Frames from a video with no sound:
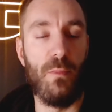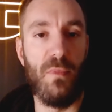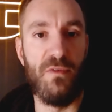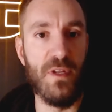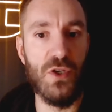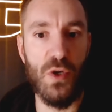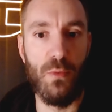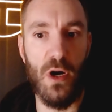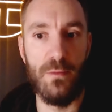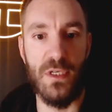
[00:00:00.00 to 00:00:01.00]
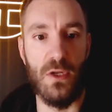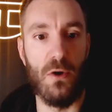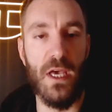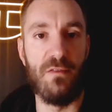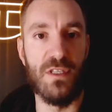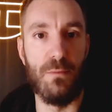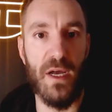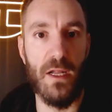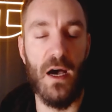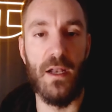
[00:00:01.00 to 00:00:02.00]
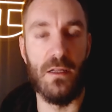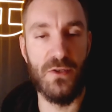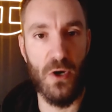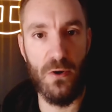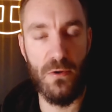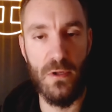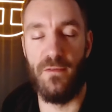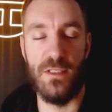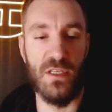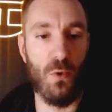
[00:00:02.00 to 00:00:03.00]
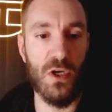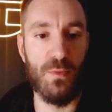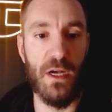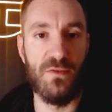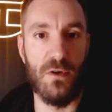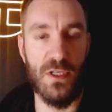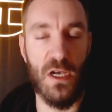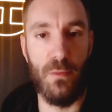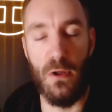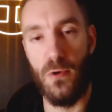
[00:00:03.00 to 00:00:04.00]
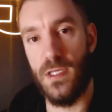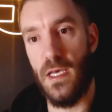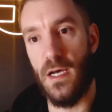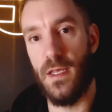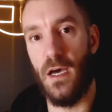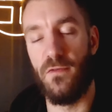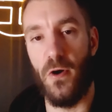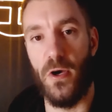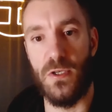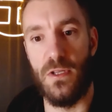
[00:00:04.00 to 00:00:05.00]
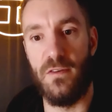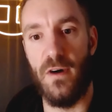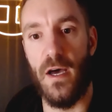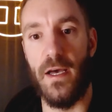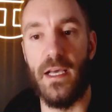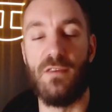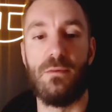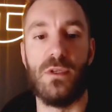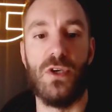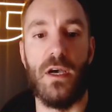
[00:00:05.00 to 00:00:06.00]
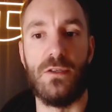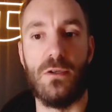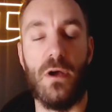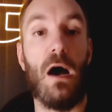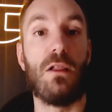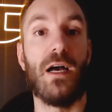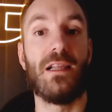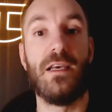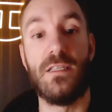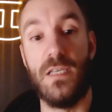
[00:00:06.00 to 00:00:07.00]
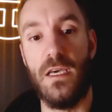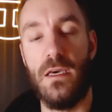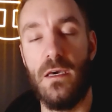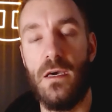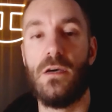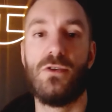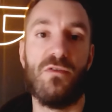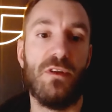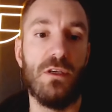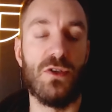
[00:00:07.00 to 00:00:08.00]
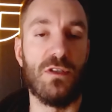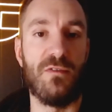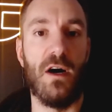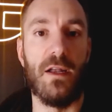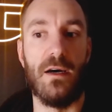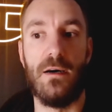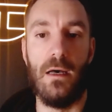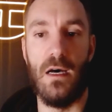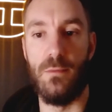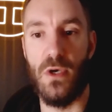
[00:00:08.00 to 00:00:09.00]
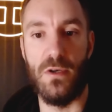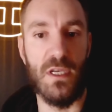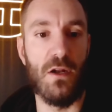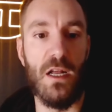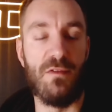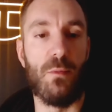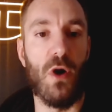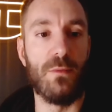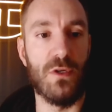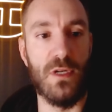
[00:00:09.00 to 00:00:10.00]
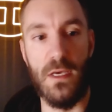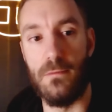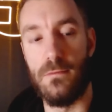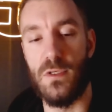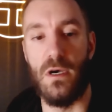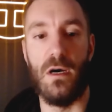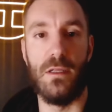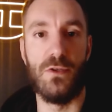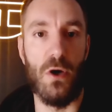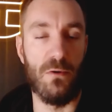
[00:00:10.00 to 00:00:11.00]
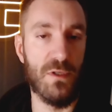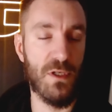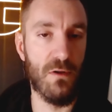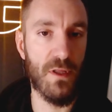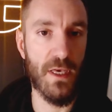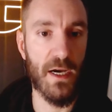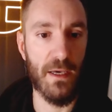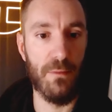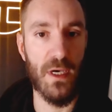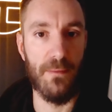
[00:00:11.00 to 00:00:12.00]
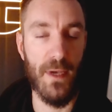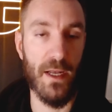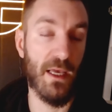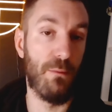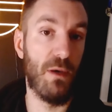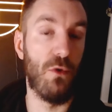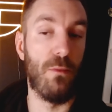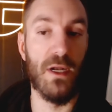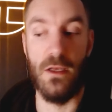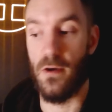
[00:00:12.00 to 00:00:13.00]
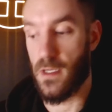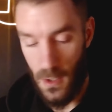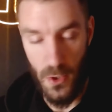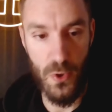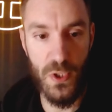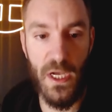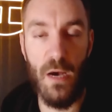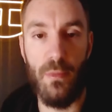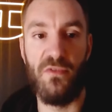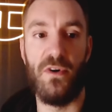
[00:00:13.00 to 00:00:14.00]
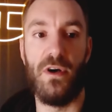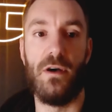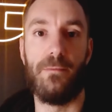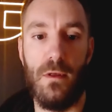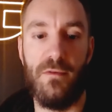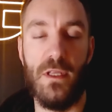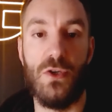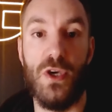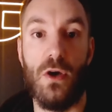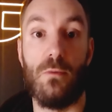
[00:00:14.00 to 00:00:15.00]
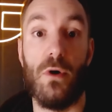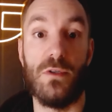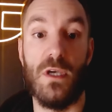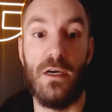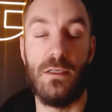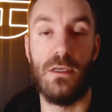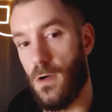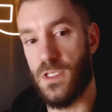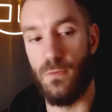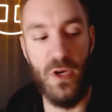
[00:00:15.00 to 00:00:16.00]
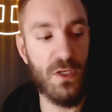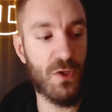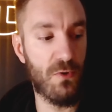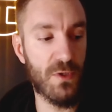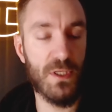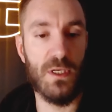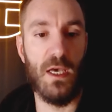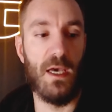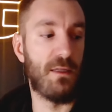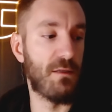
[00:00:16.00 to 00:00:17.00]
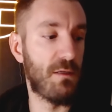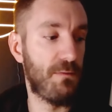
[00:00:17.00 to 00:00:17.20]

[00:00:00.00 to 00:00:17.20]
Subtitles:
finishing props and all you have is the money line and the total, it's a squash match, for example, I'll look at the under and focus on that fighter and give him the chance. How likely is he to finish this fighter? Because I don't have the props on him. So the total is the only thing I can bet, and I can bet more money on it. Usually I prefer the finishing on both sides. On some regionals and